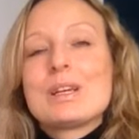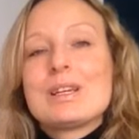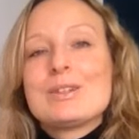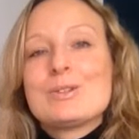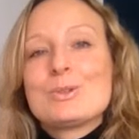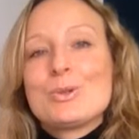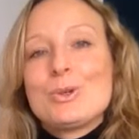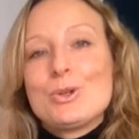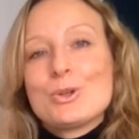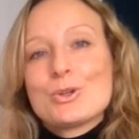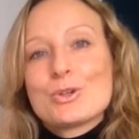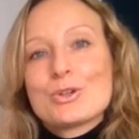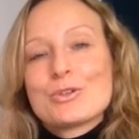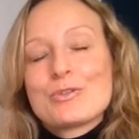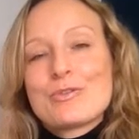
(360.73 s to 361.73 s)
into
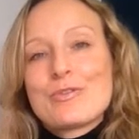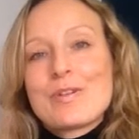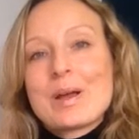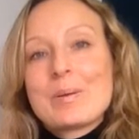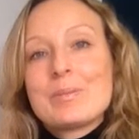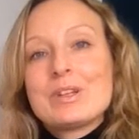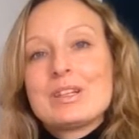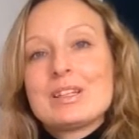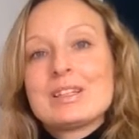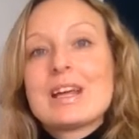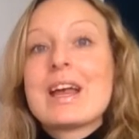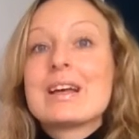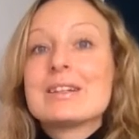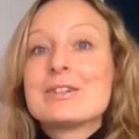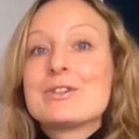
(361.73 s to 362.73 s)
your feminine
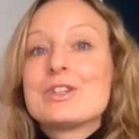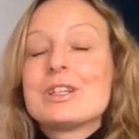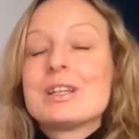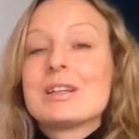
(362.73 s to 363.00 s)
energy,